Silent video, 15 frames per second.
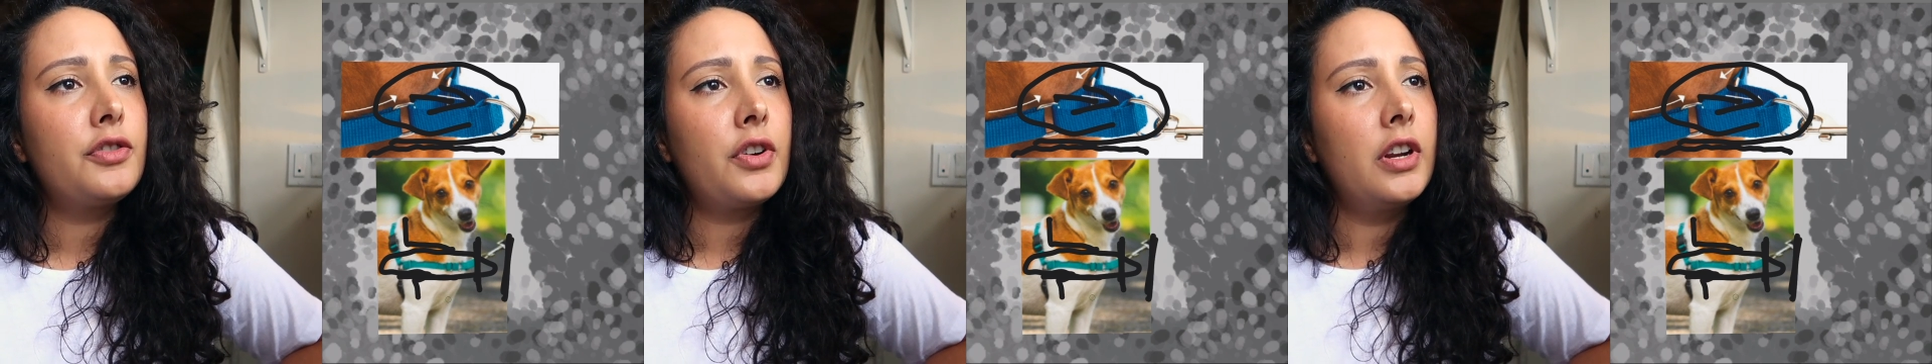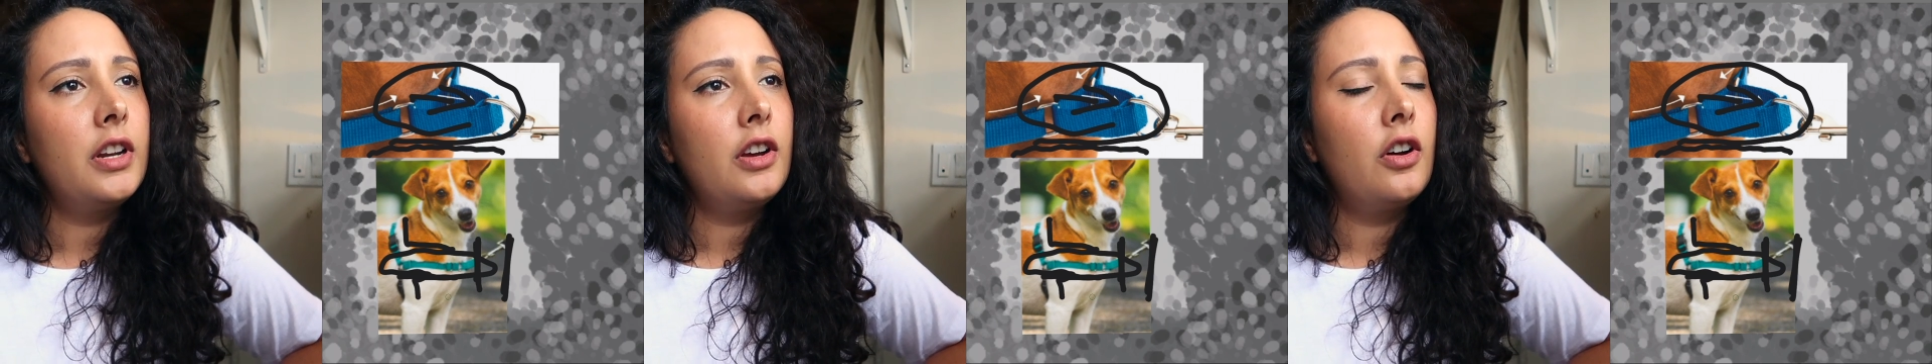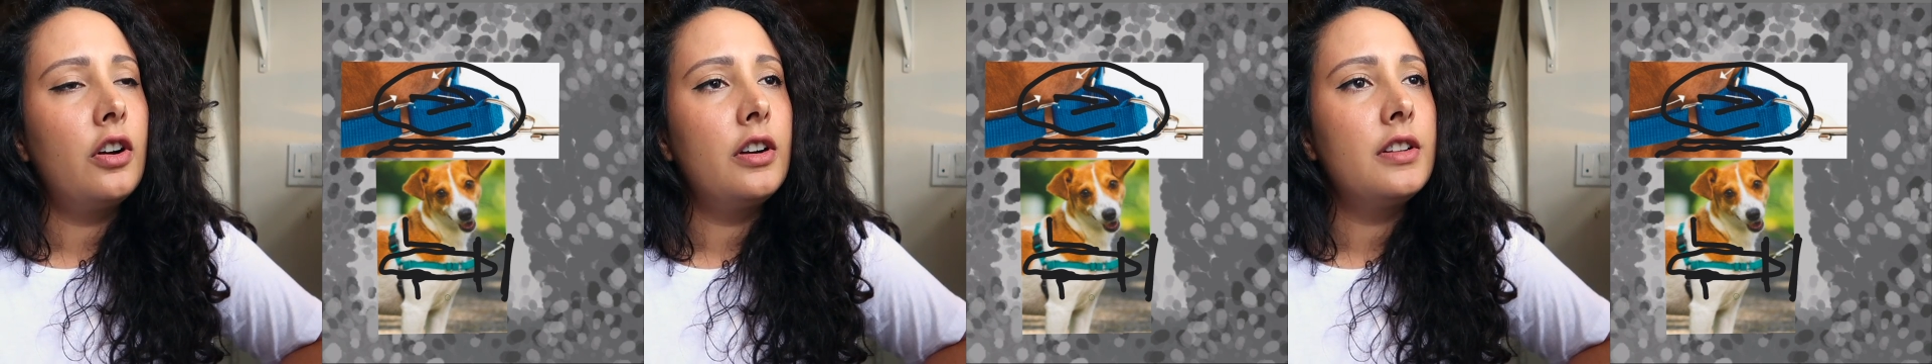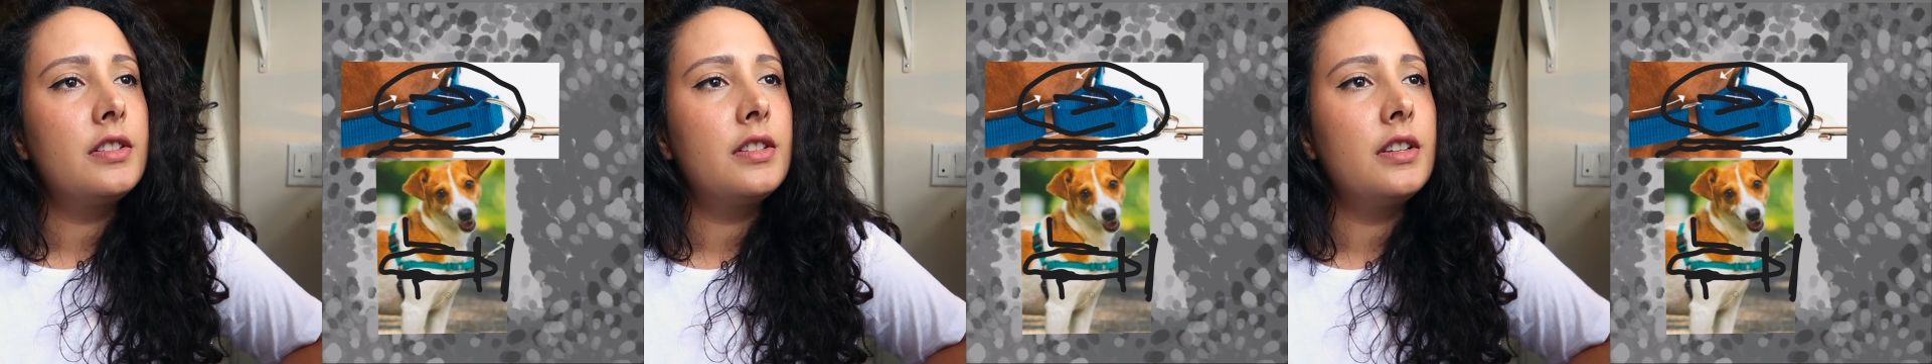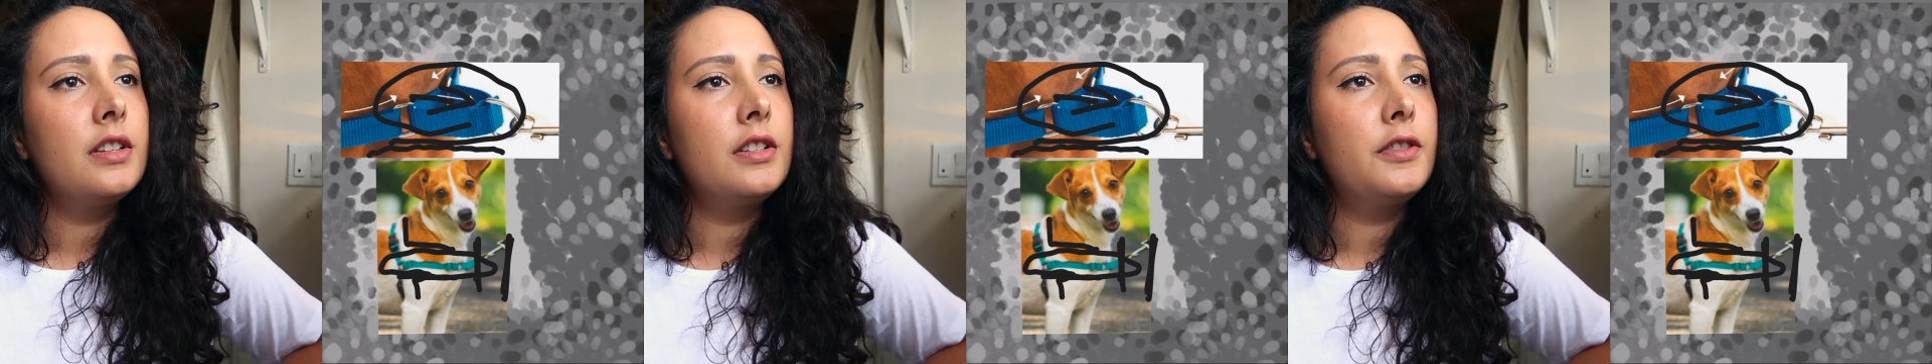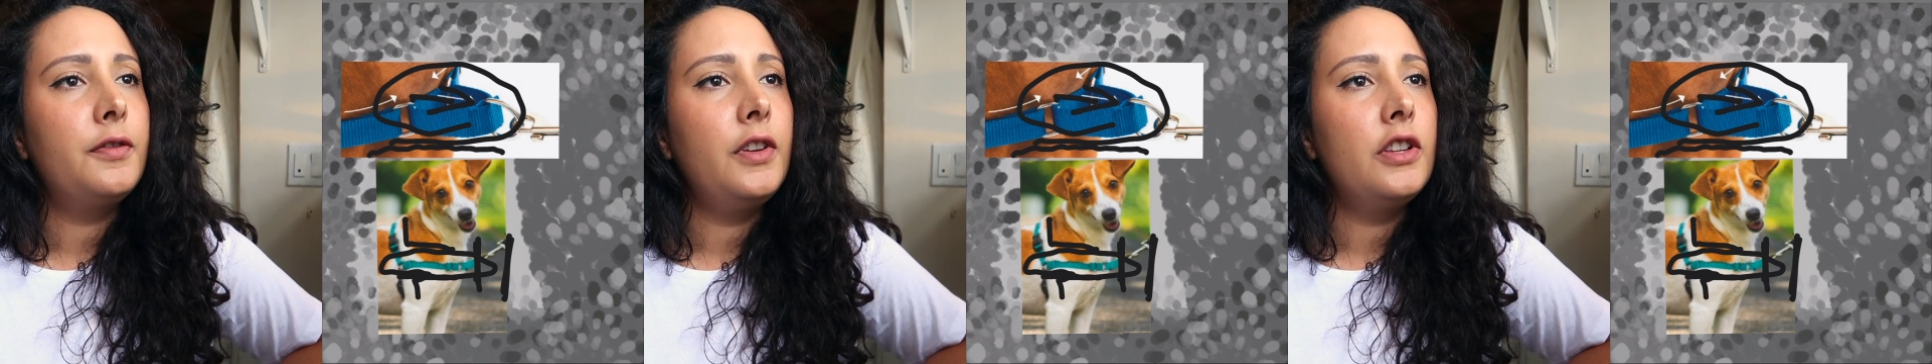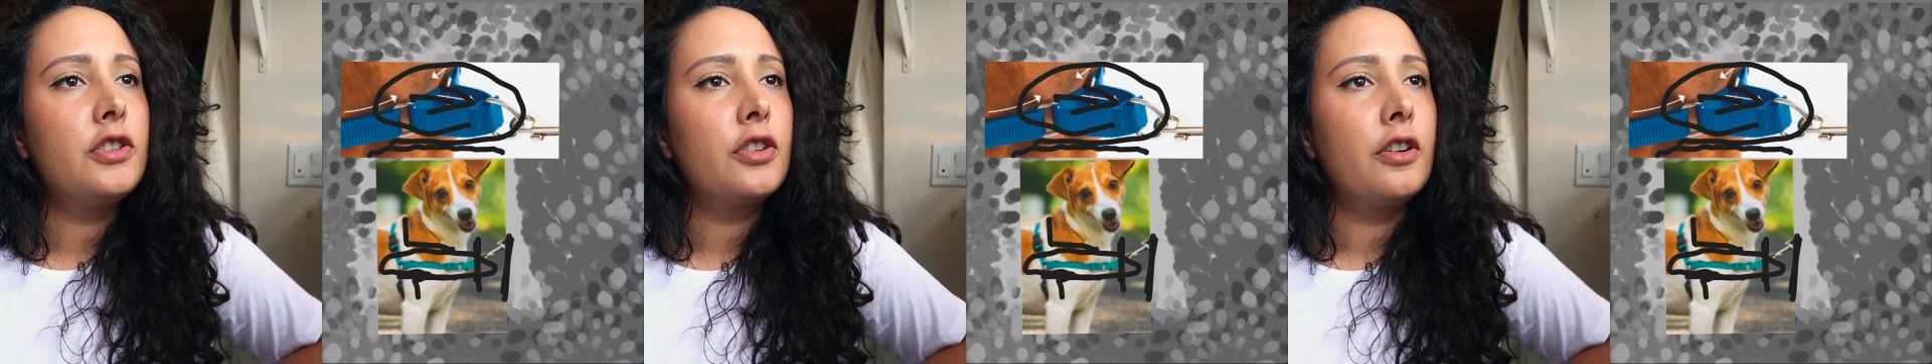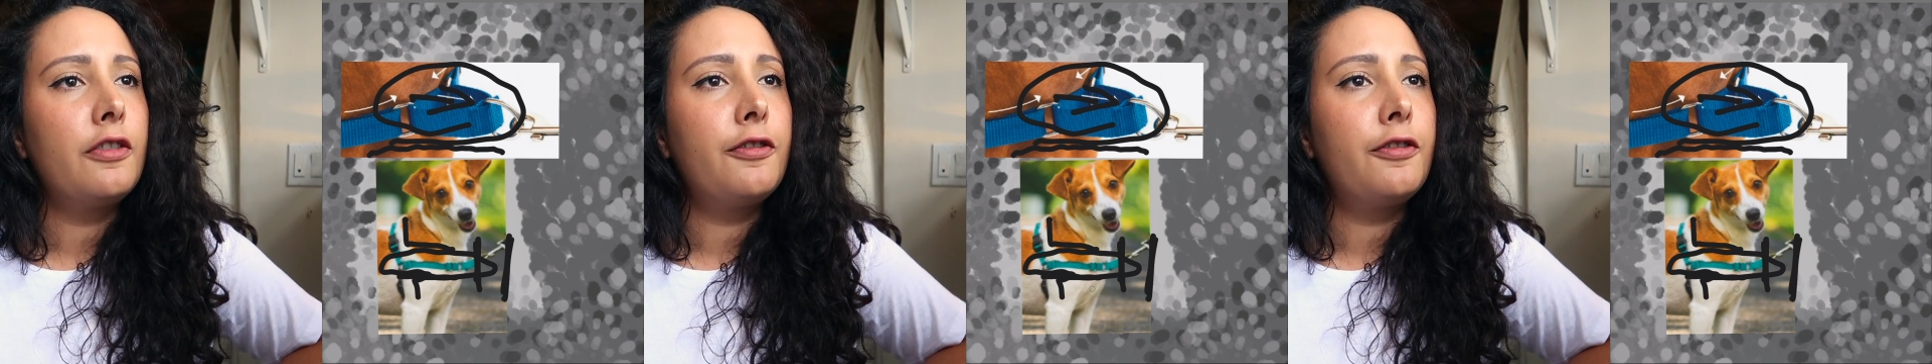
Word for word: training harnesses feature a